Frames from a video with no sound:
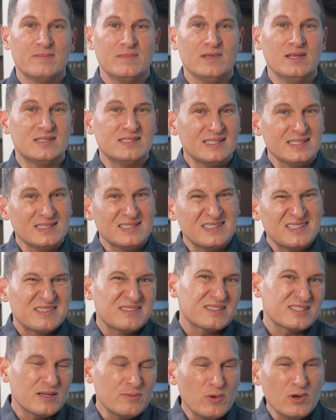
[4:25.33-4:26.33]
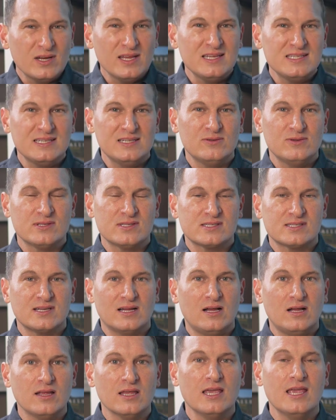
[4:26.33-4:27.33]
It's somewhat easy to
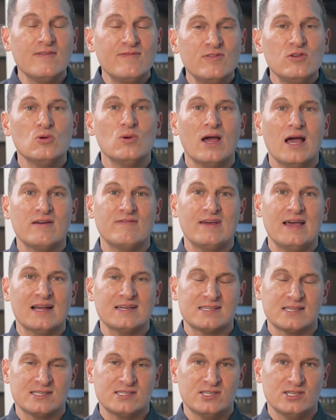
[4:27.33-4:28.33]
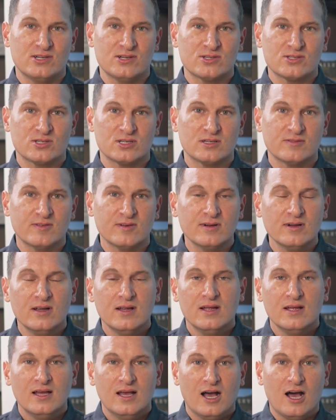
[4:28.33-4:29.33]
install if you have access to your server.
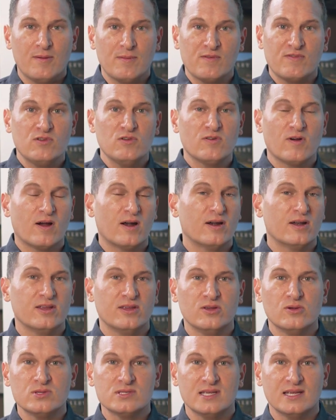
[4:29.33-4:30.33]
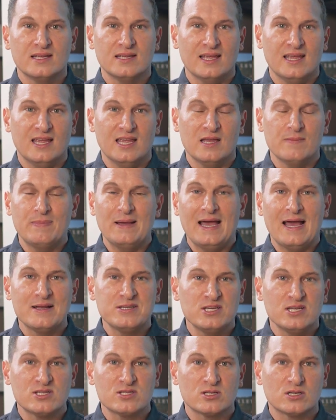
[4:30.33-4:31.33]
If you are already using a
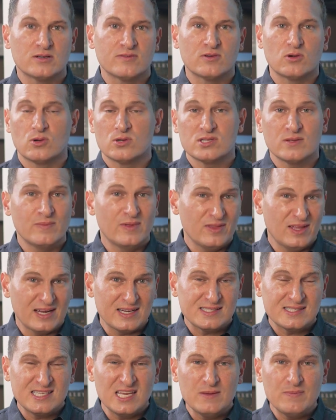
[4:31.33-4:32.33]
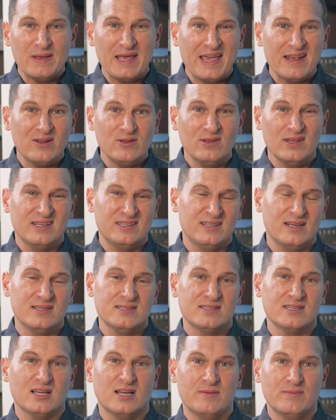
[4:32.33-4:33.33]
Apache server or something like cPanel, it
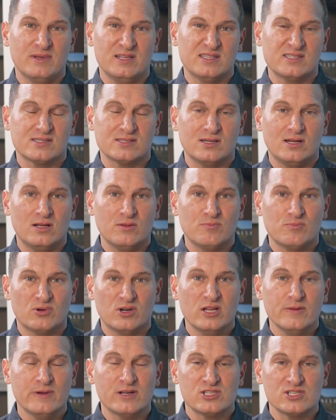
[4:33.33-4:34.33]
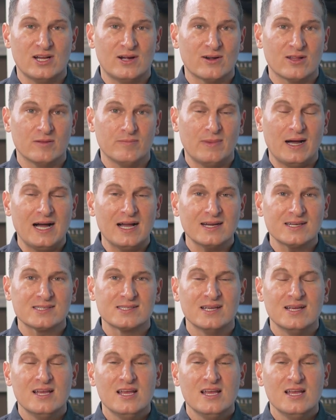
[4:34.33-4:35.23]
does come installed pretty much out of the box.